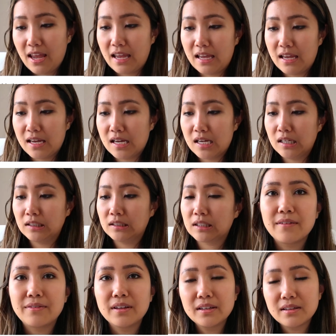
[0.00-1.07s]
And
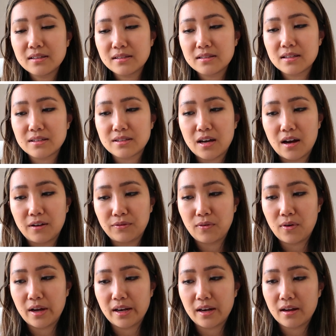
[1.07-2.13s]
I feel like this is a tough
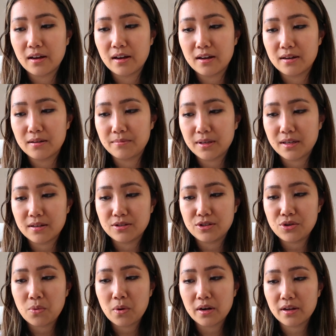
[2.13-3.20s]
one, because you